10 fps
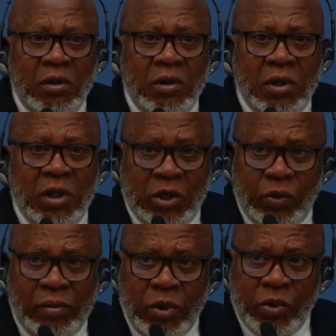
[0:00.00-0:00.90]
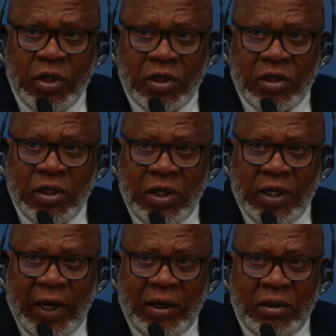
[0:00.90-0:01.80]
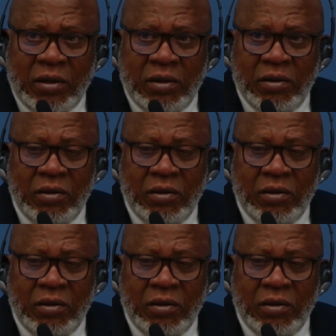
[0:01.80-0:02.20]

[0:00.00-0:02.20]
it will be worth it in the end.